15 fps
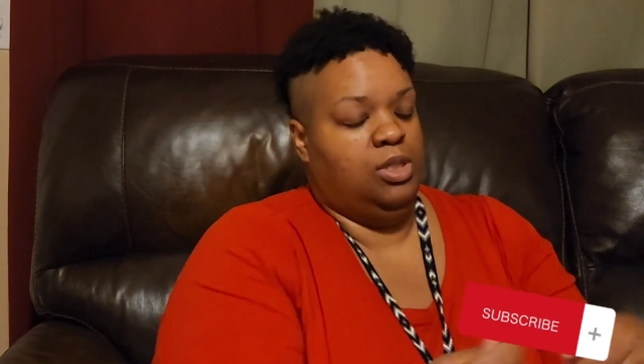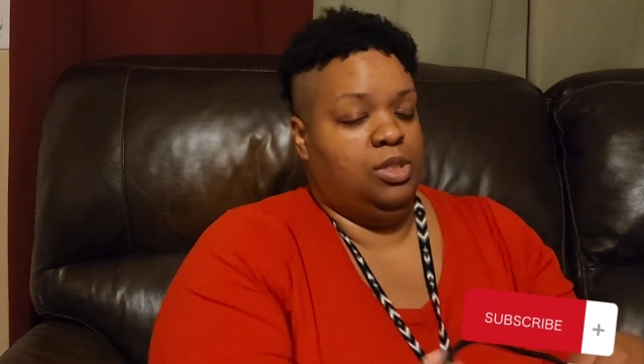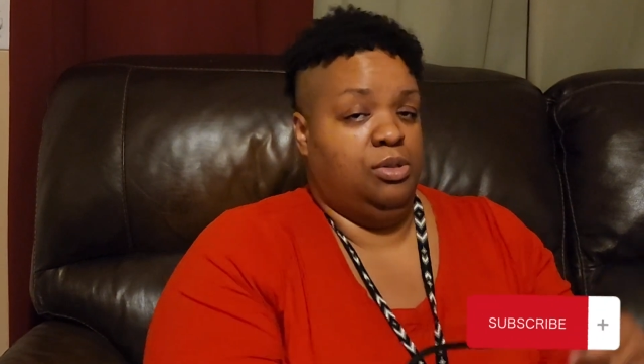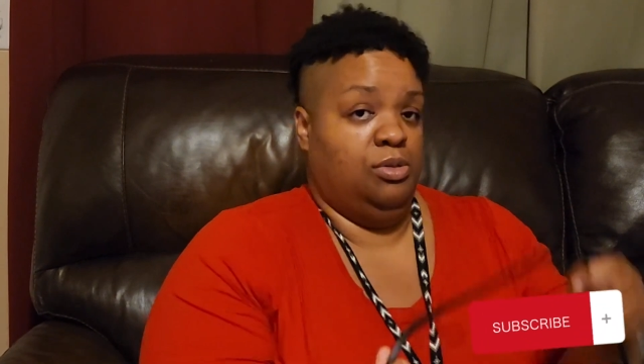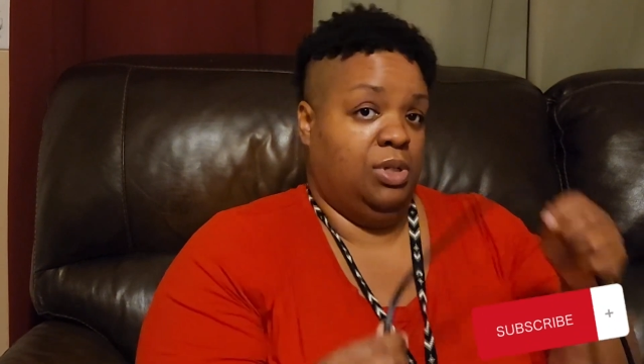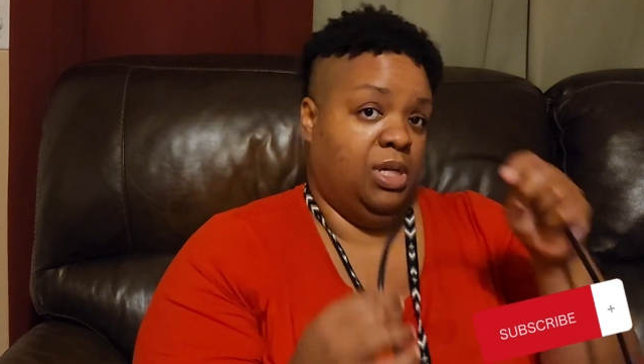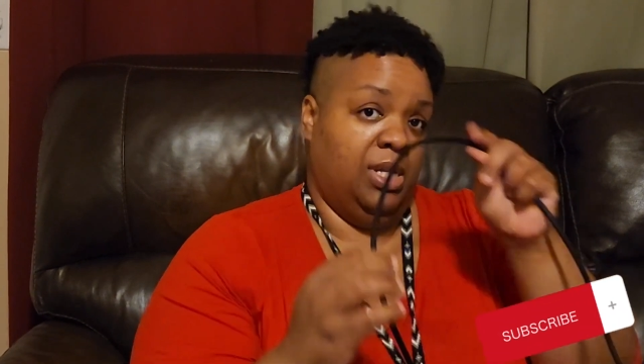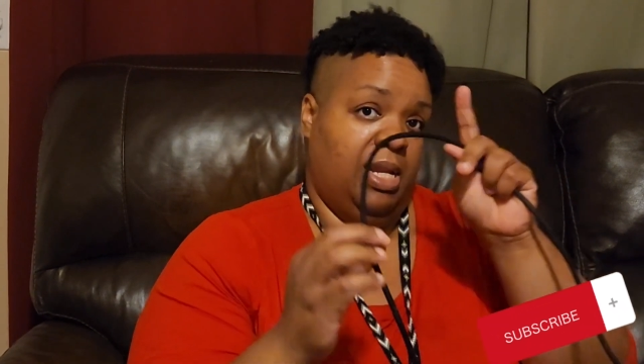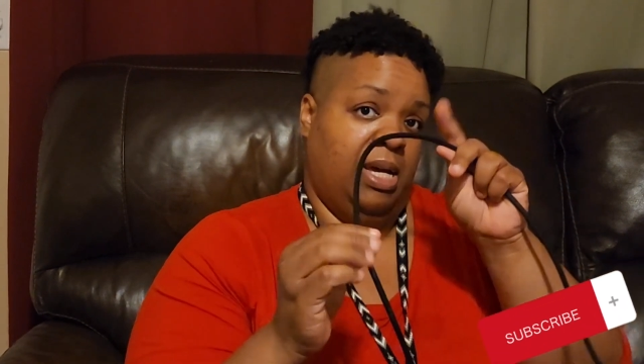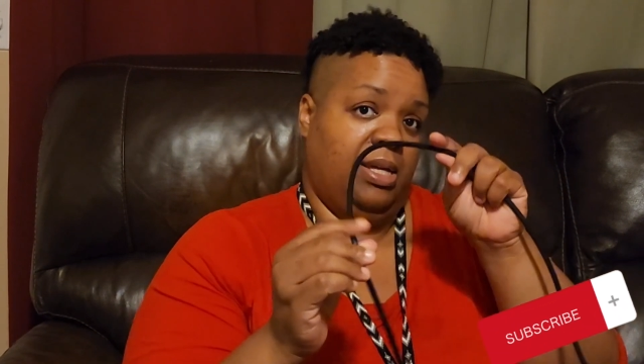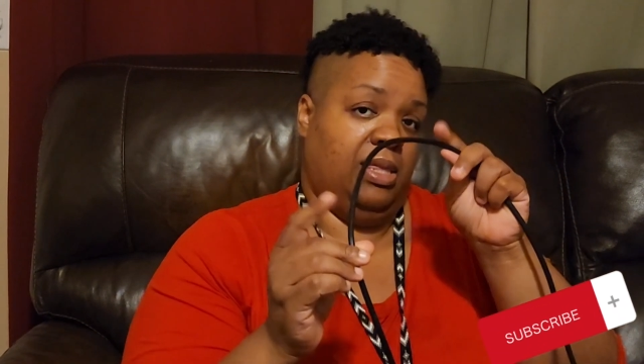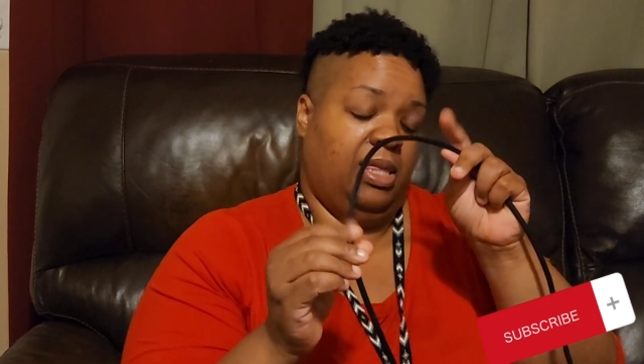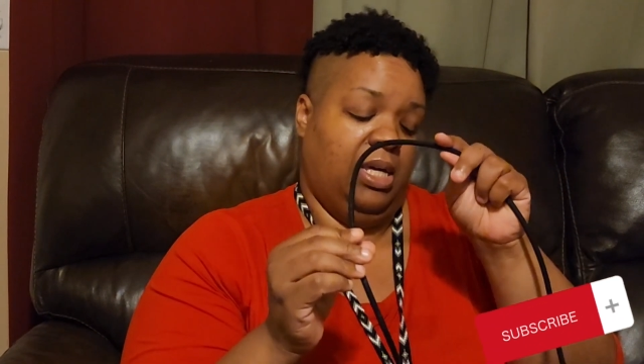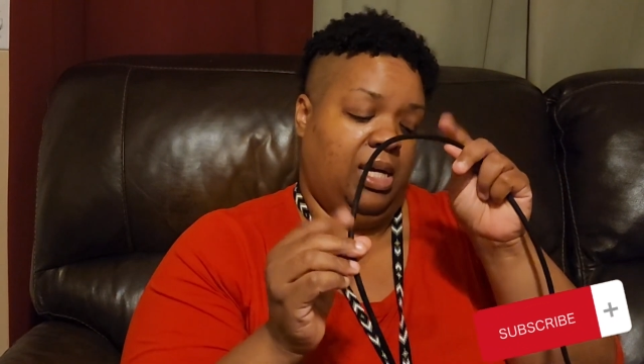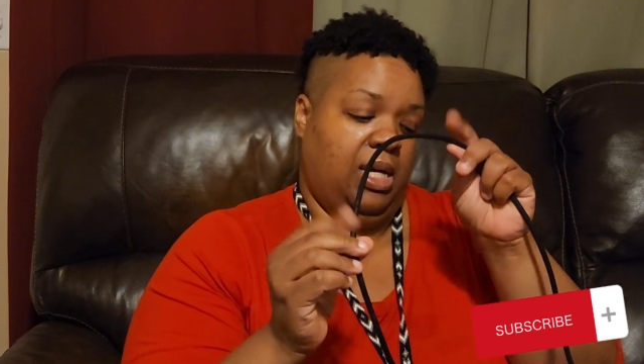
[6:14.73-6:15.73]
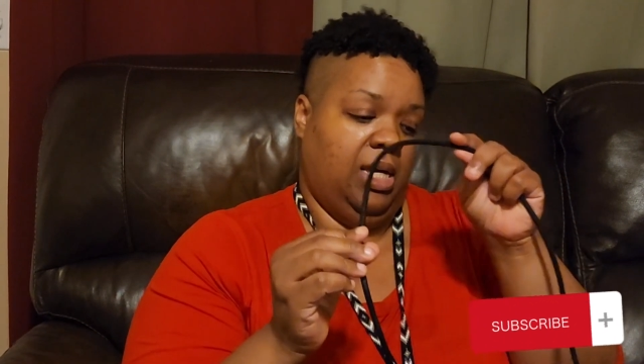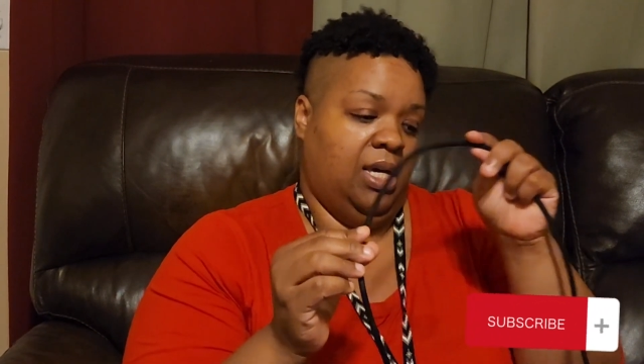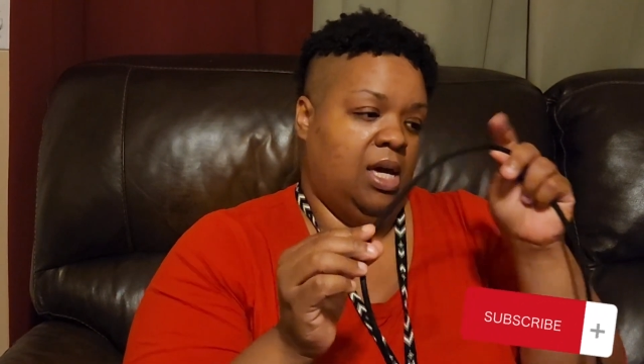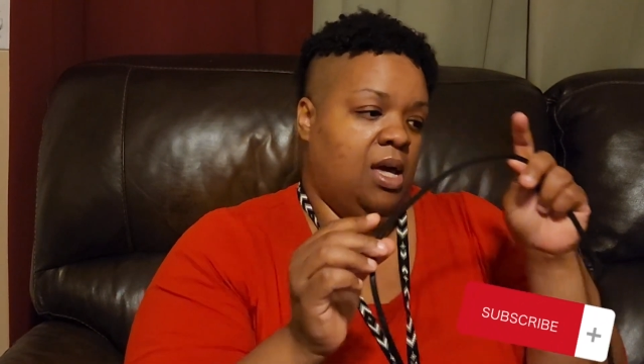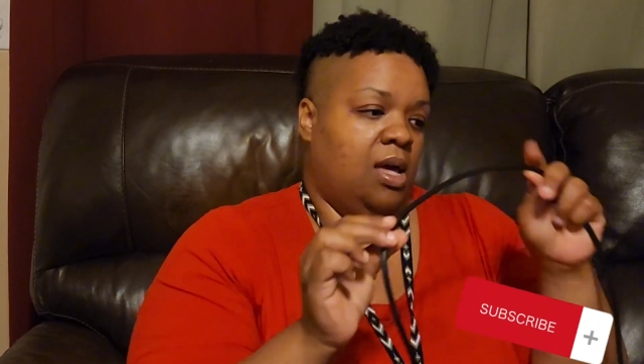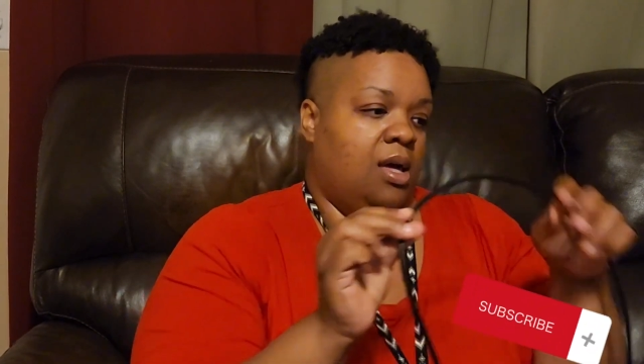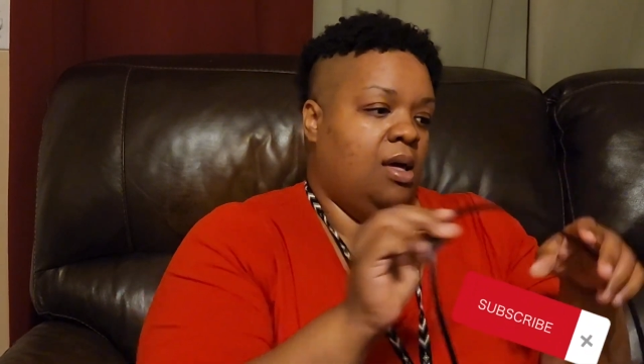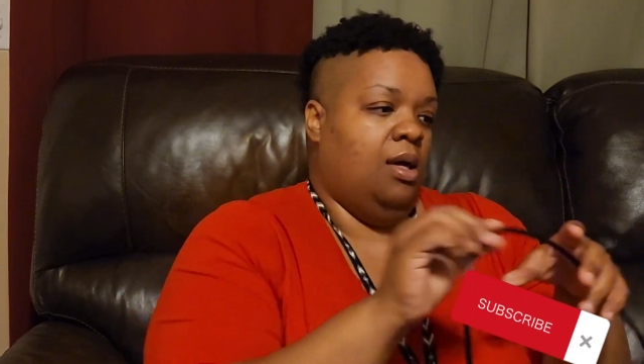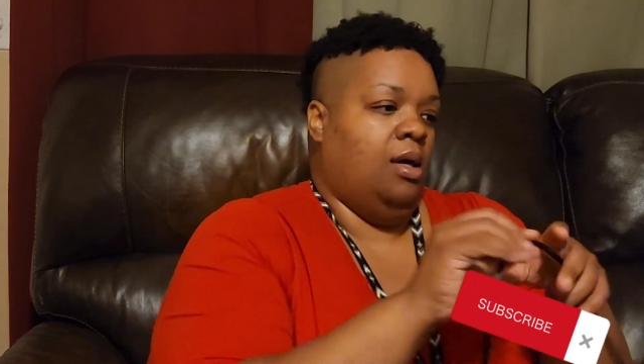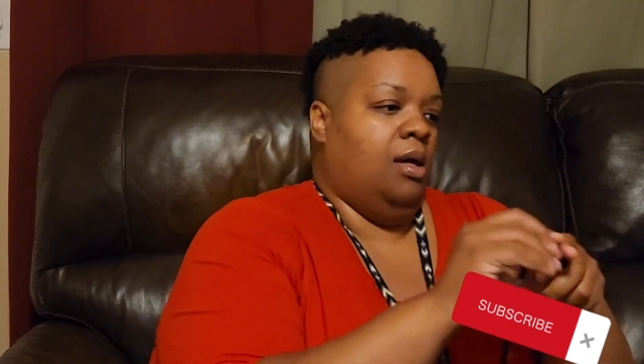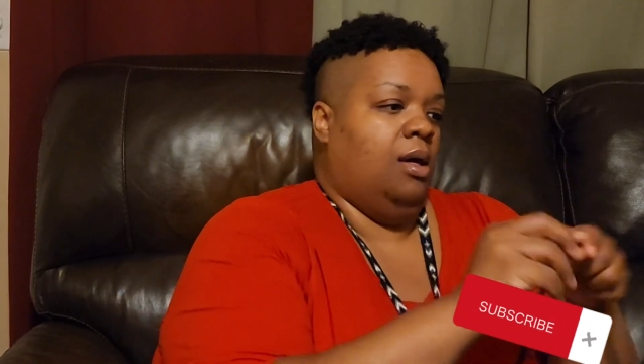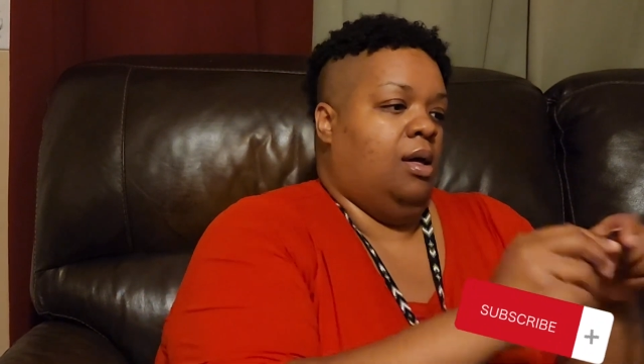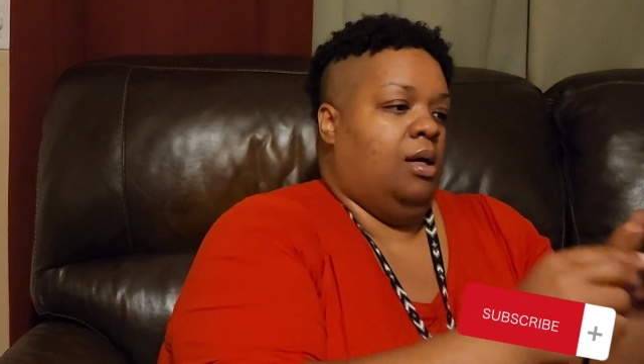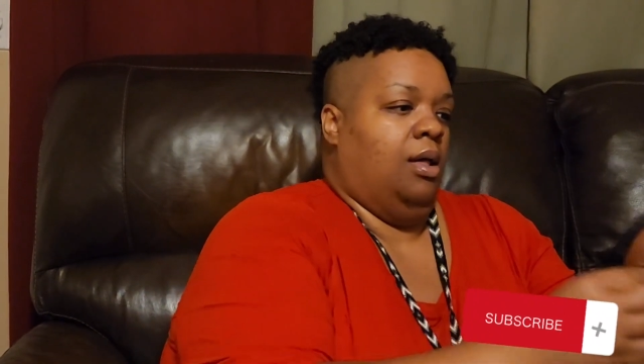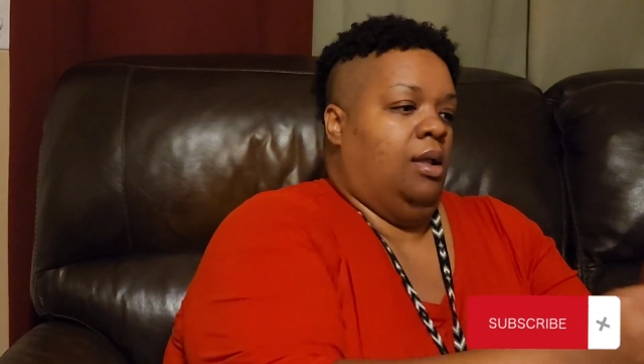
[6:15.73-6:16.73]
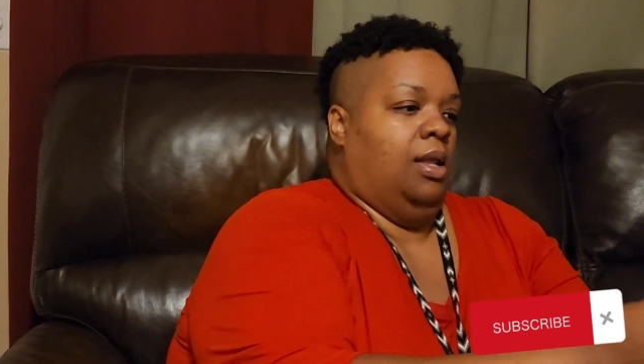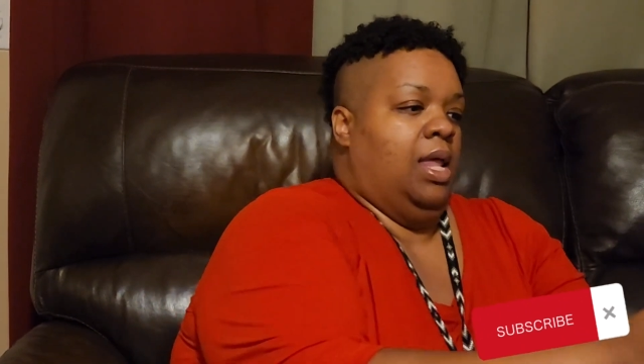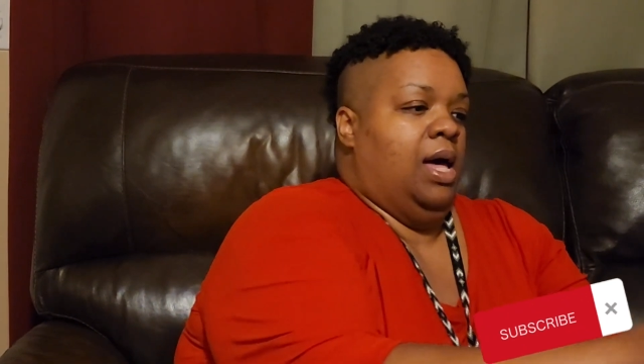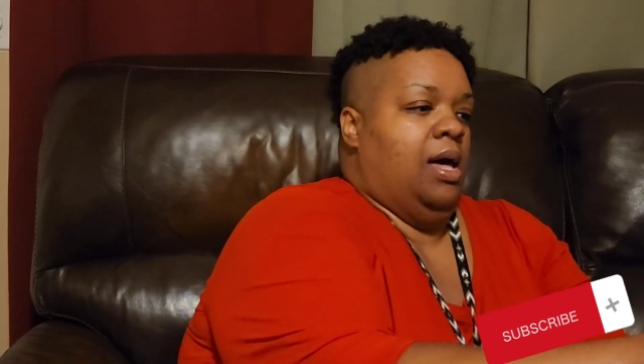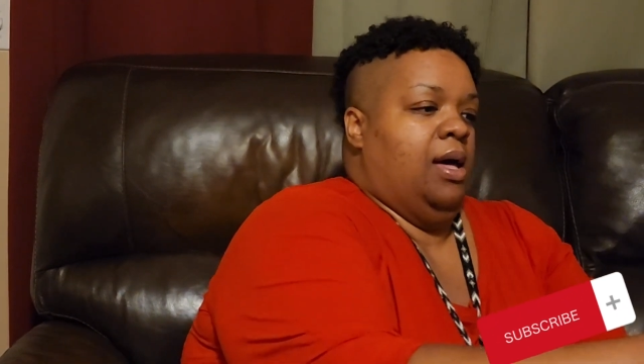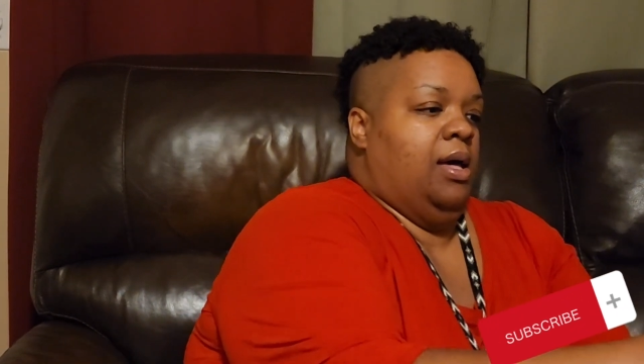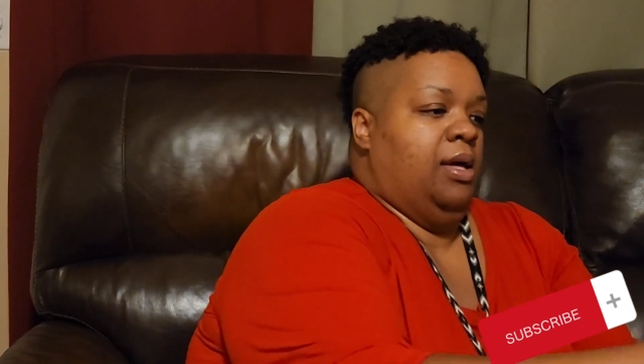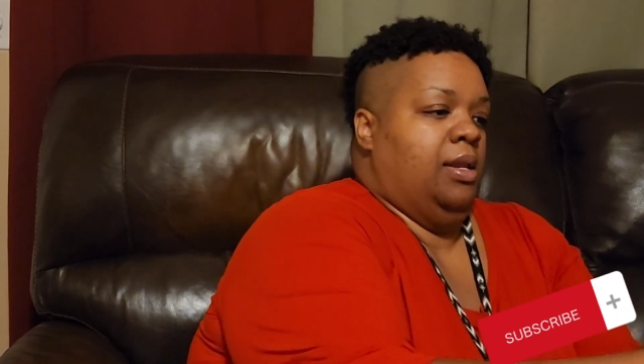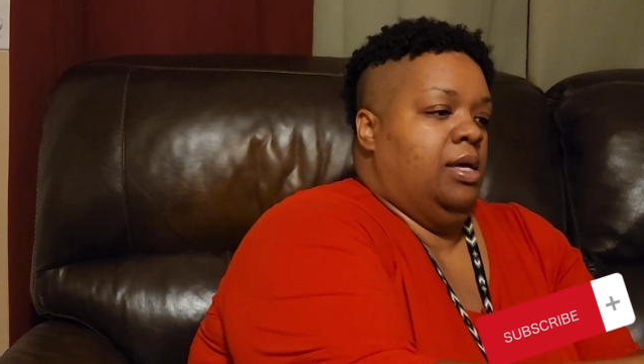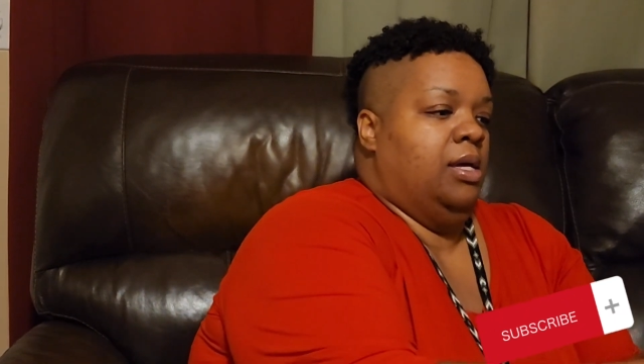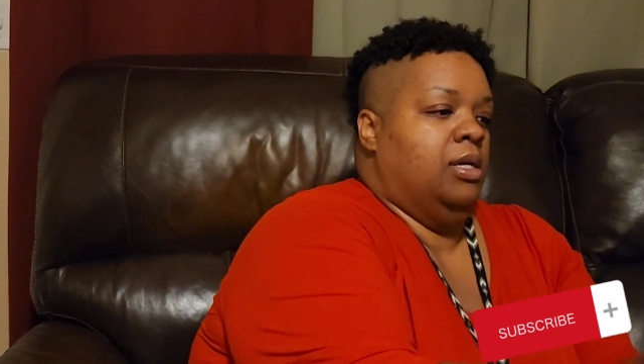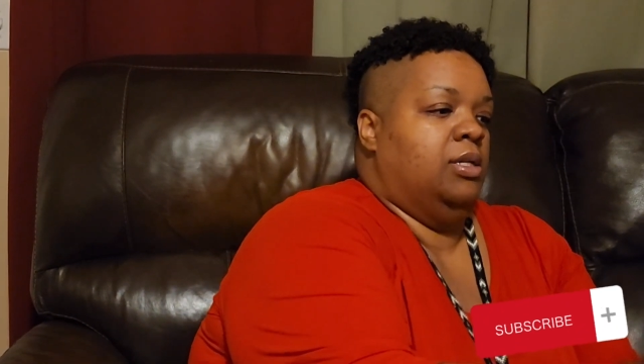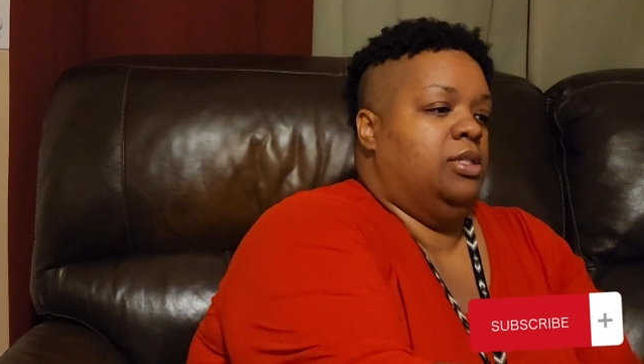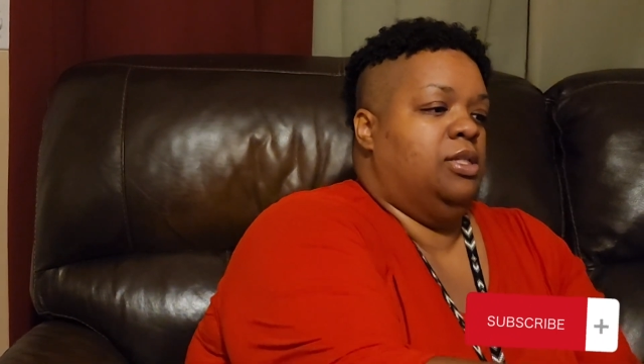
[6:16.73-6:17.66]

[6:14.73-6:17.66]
to connect the line